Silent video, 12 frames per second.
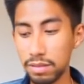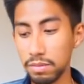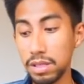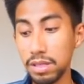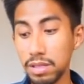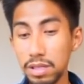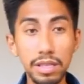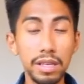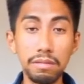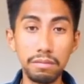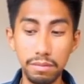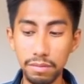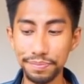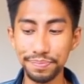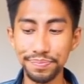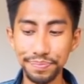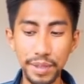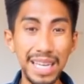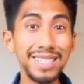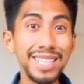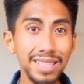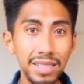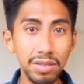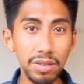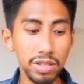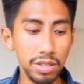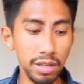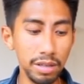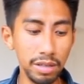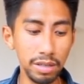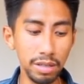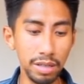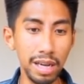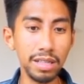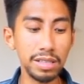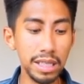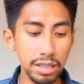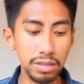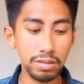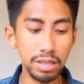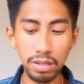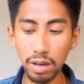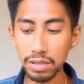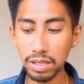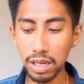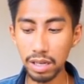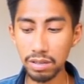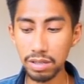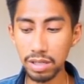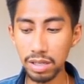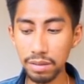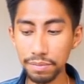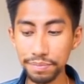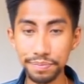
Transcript: But they're just like addicted to each other, addicted to the toxic energy.